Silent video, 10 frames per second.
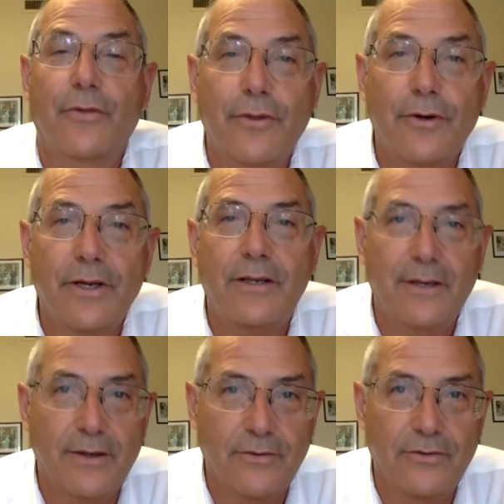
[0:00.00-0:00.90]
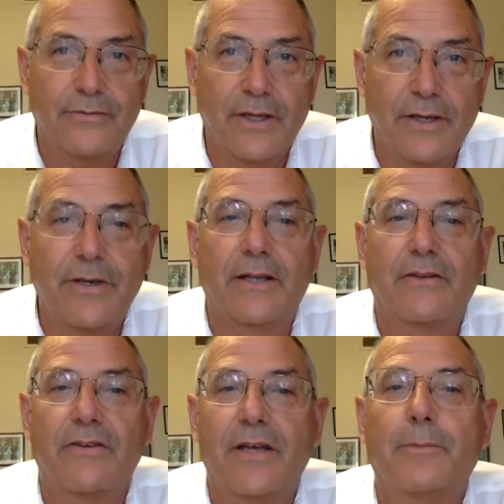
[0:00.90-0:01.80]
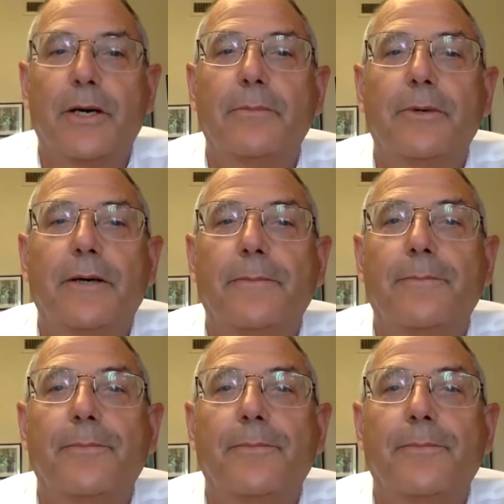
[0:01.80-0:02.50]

30 years of living in Santa Barbara,